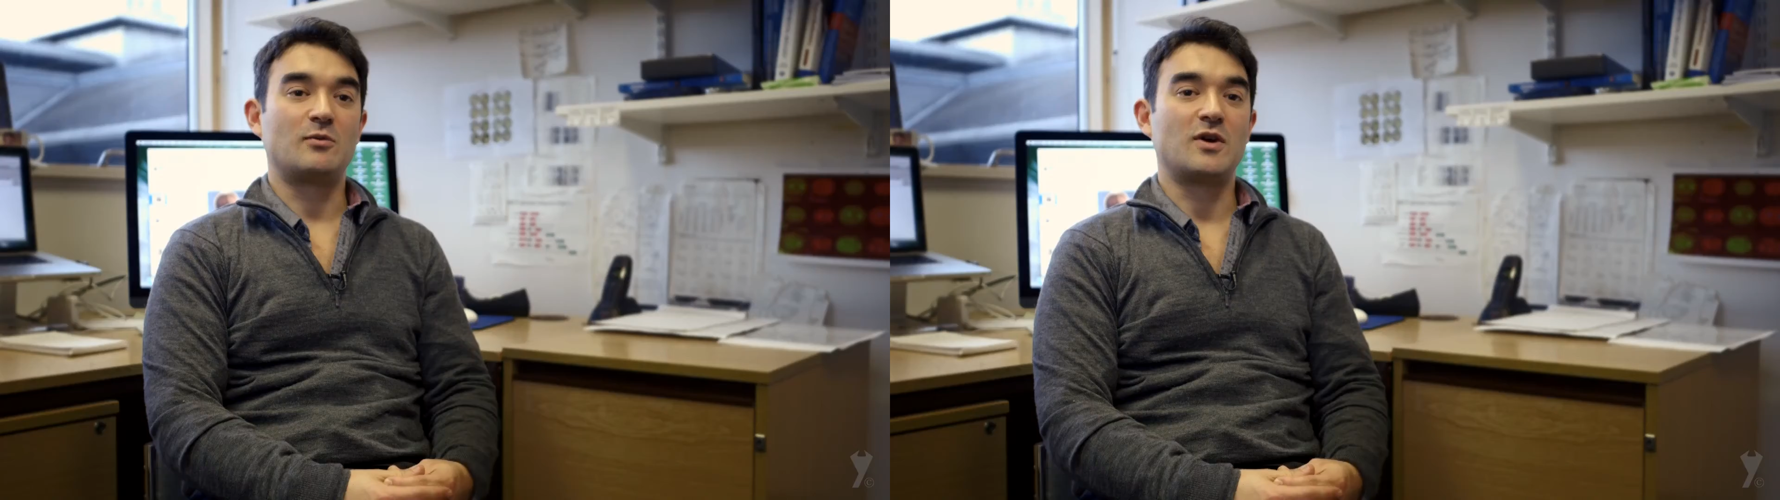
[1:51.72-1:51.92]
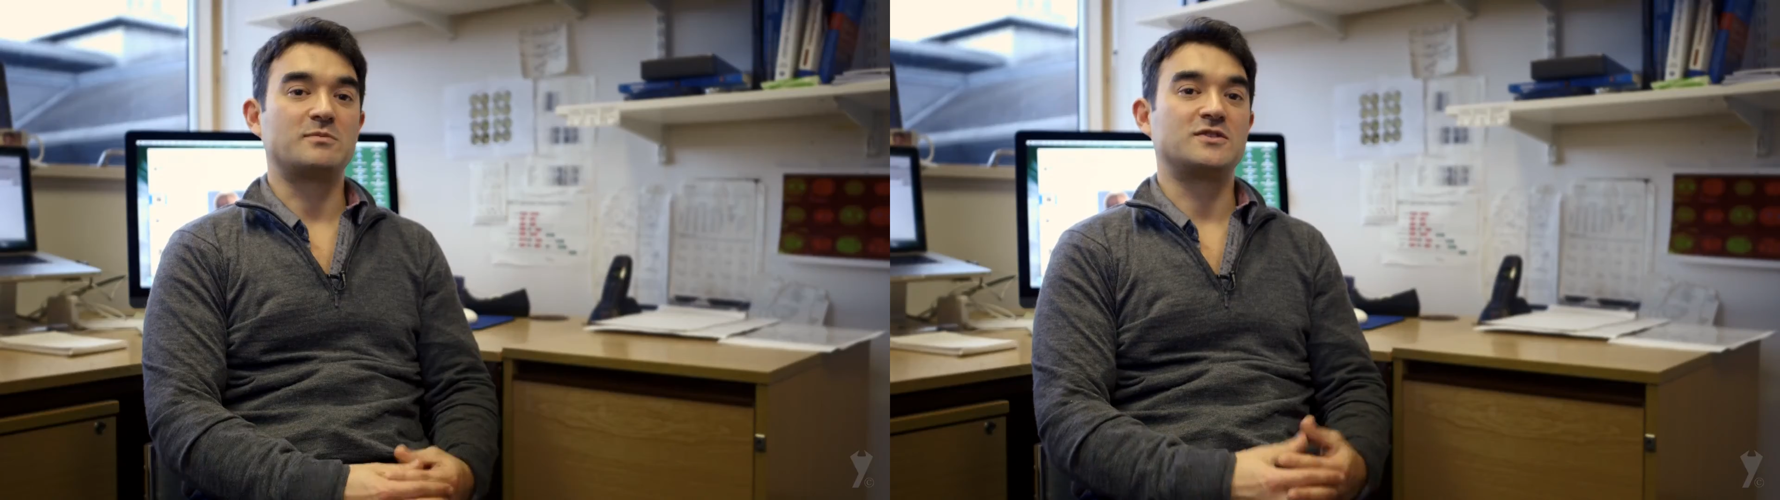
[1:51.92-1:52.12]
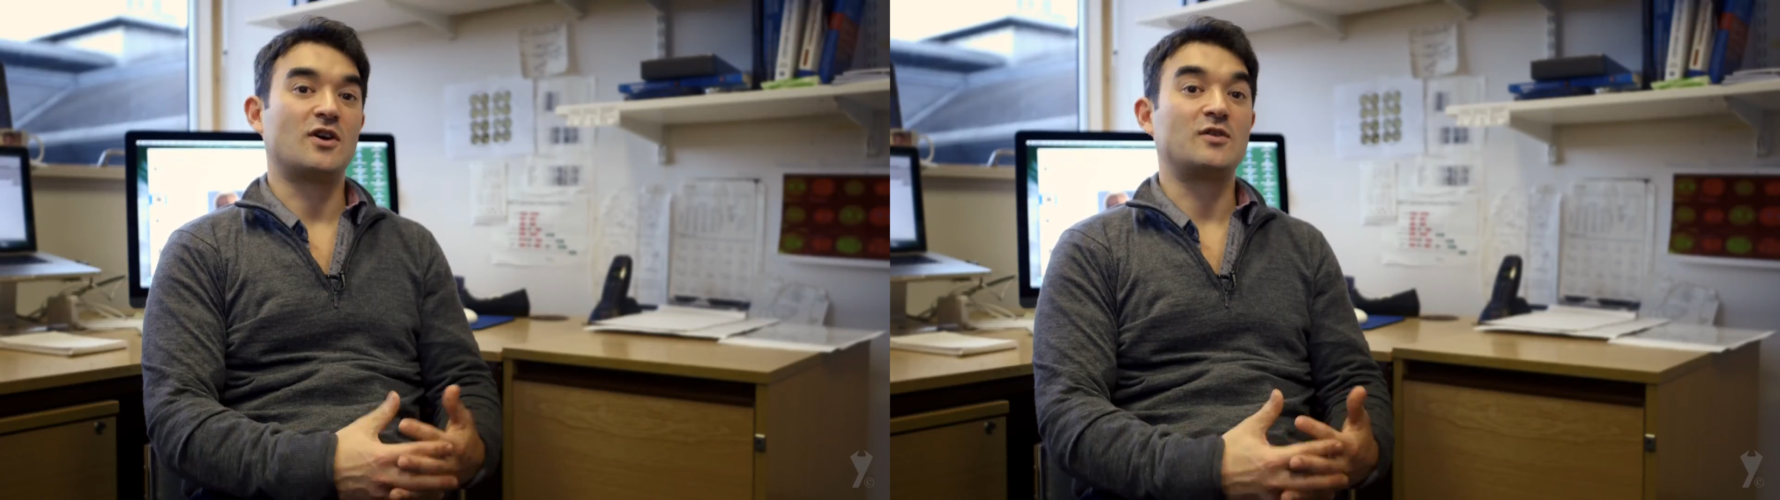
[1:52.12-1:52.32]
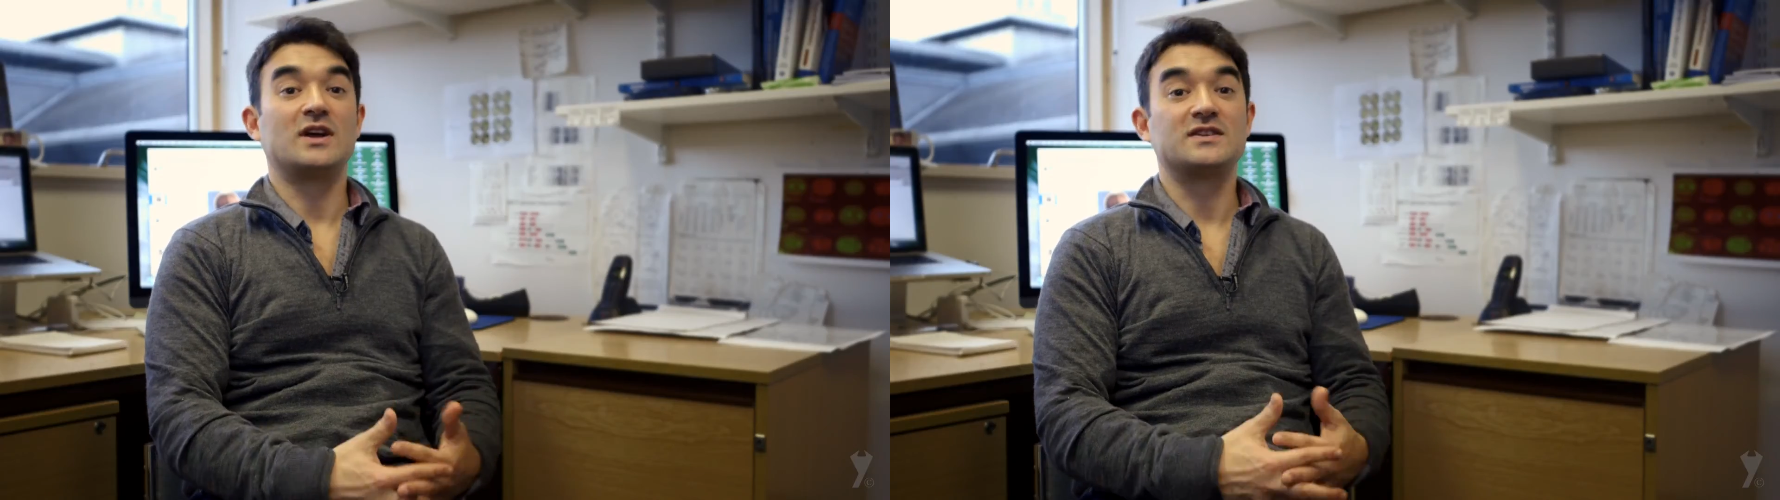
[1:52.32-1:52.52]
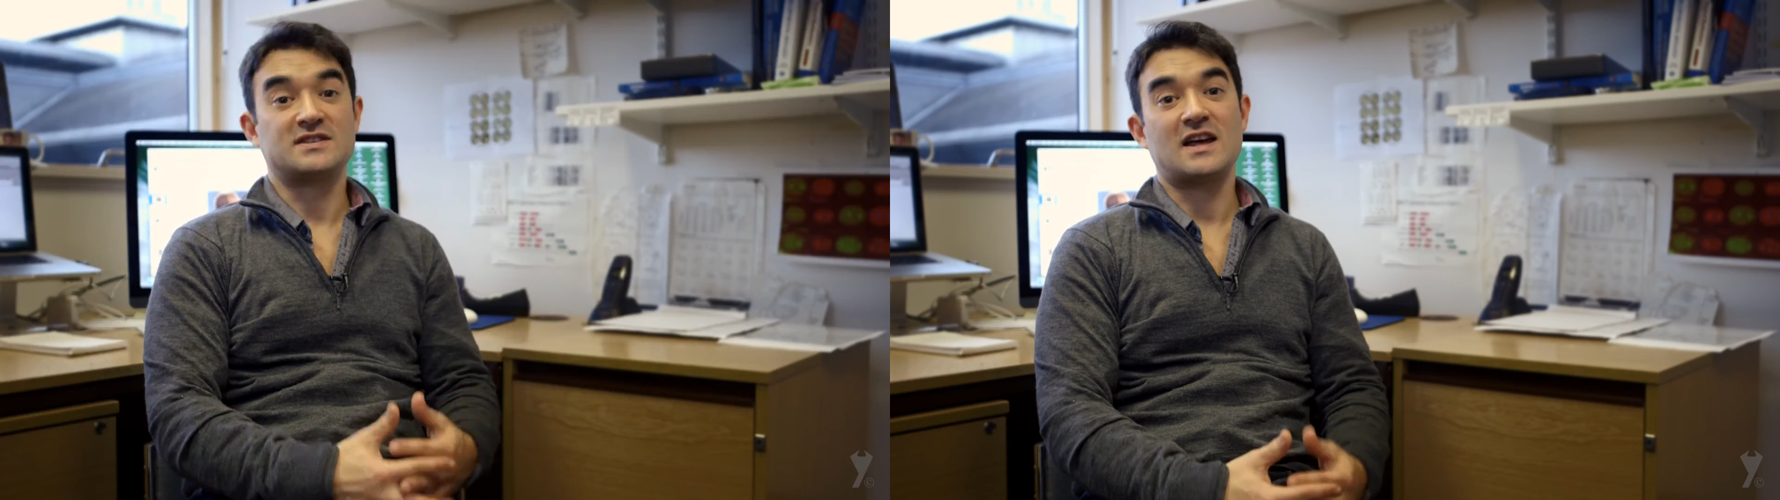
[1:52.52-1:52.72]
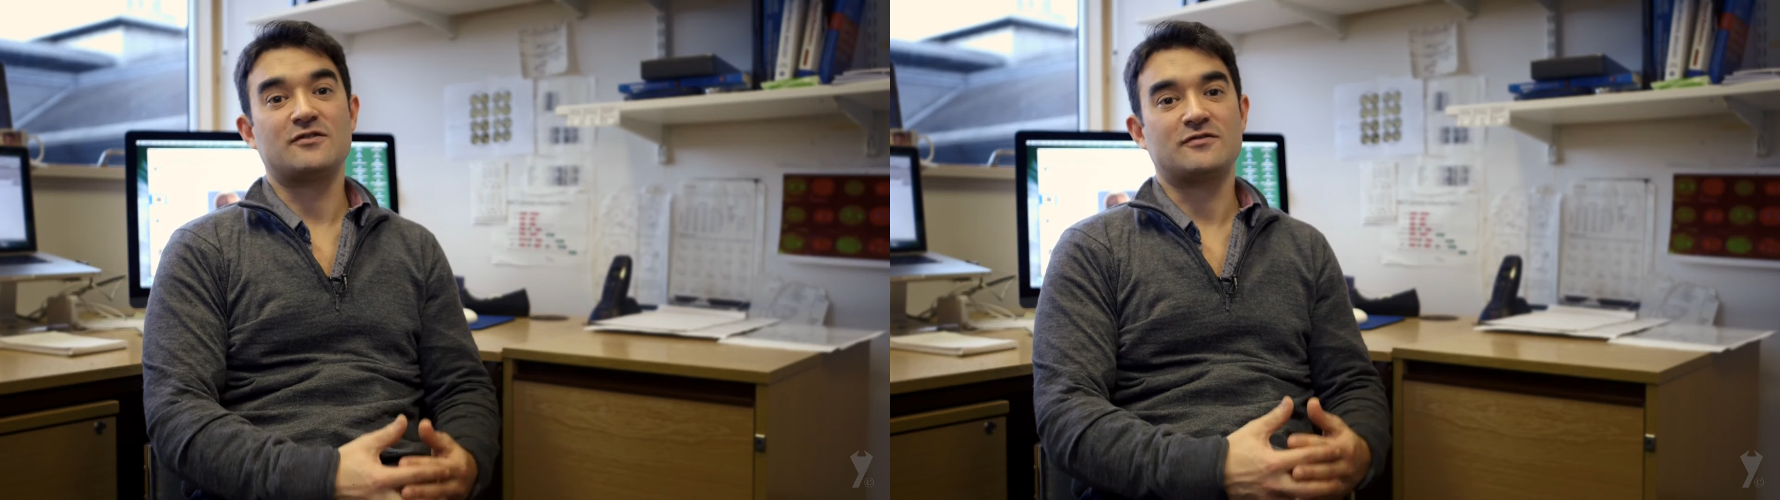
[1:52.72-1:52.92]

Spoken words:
we hope to not only understand the